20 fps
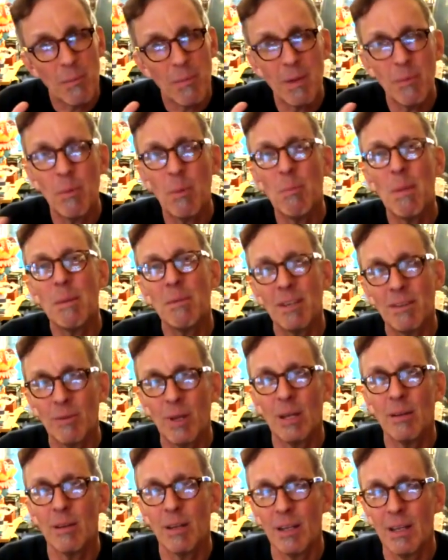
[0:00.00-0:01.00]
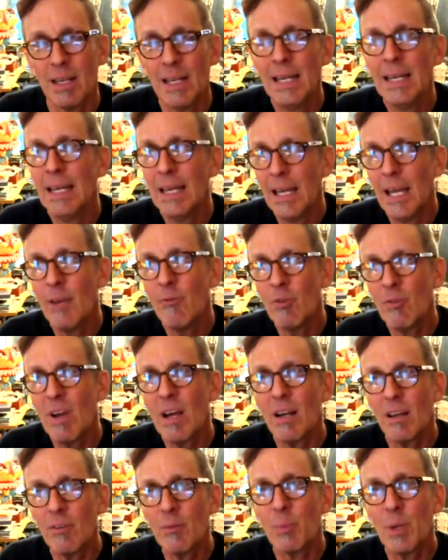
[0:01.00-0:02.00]
maybe if you've
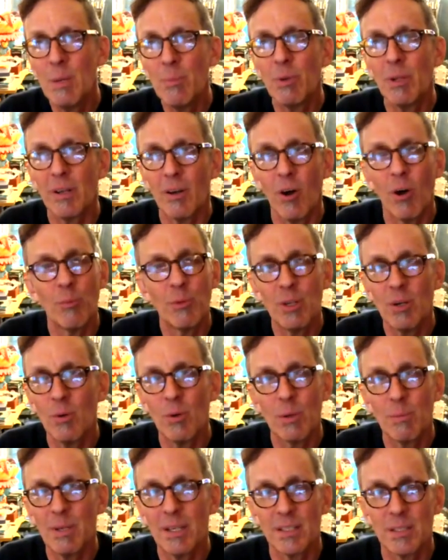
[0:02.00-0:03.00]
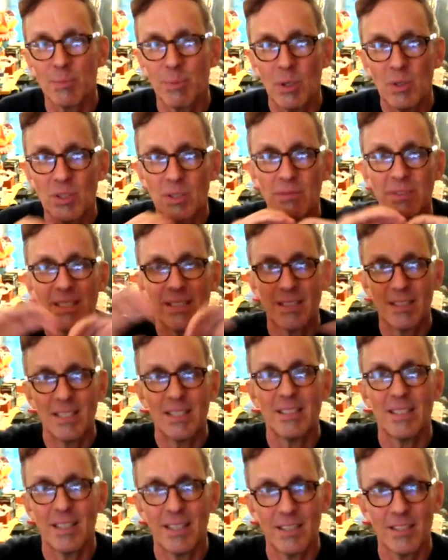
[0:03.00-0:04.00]
got other people at home, you don't want to be explosively
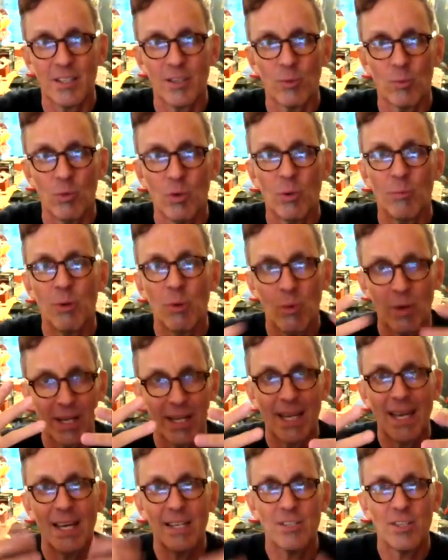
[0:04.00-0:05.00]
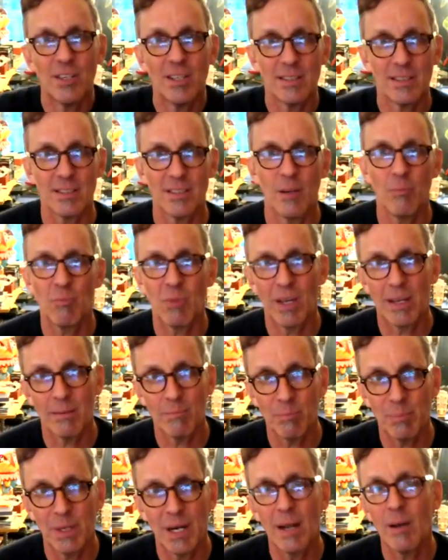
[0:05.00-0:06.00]
sneezing into the room. You want to catch it in something.
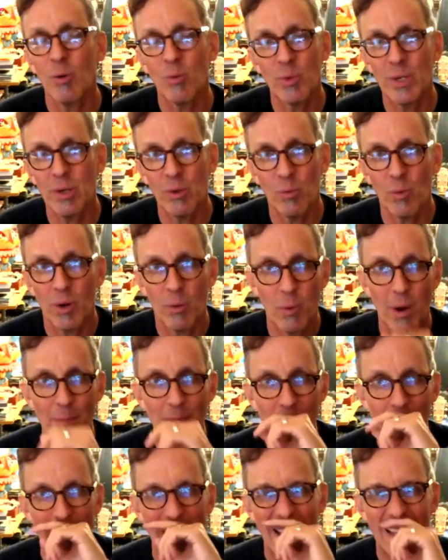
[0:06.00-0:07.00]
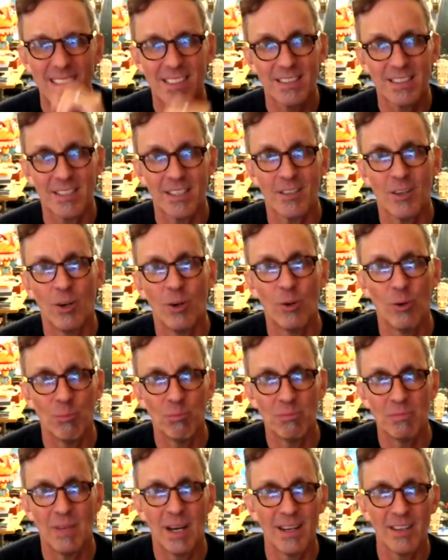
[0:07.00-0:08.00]
But we don't wear wet masks at
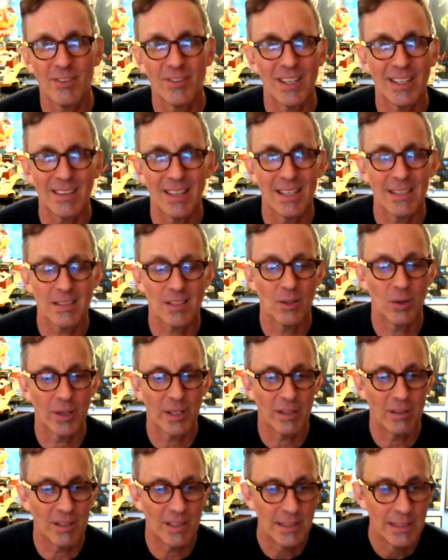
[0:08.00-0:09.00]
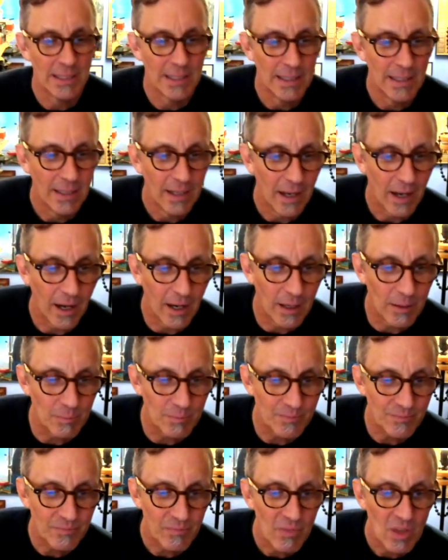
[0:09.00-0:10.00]
home. I don't think that's going
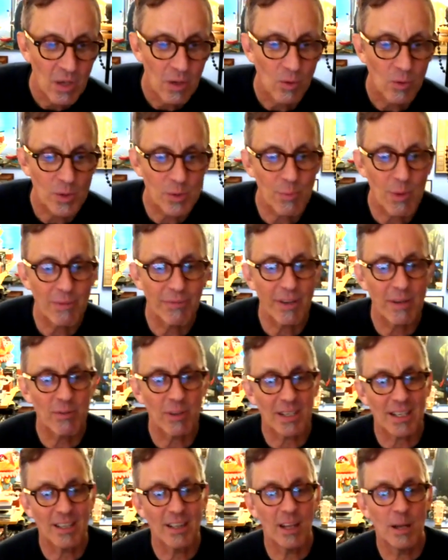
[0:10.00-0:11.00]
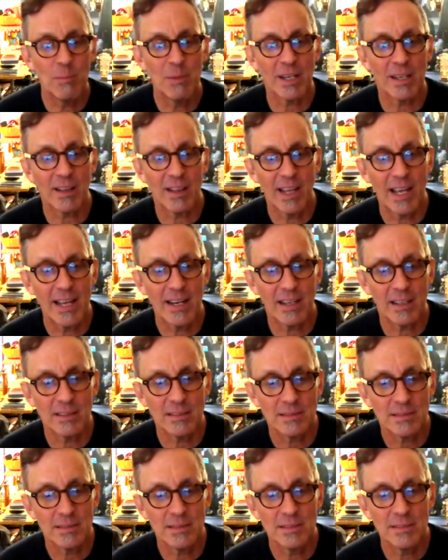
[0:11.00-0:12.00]
on. What's my favorite club in Atlanta?
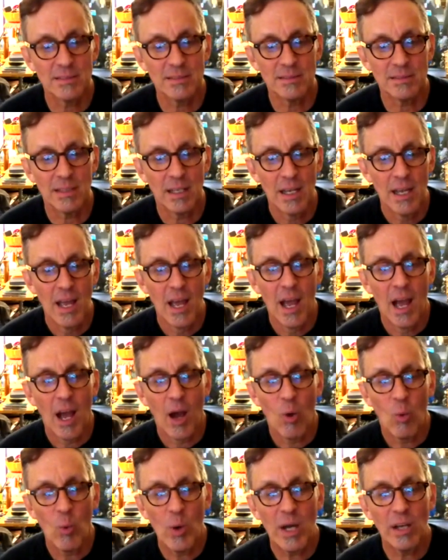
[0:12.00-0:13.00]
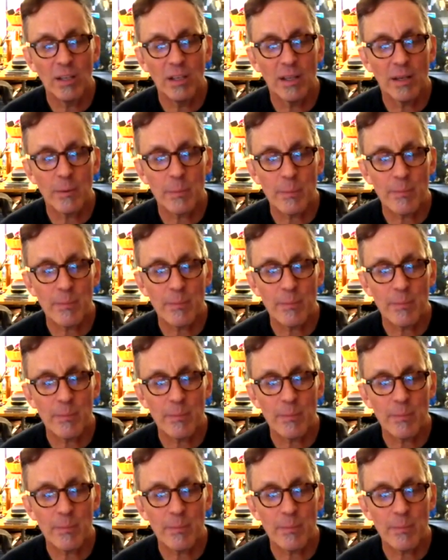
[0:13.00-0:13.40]
Well,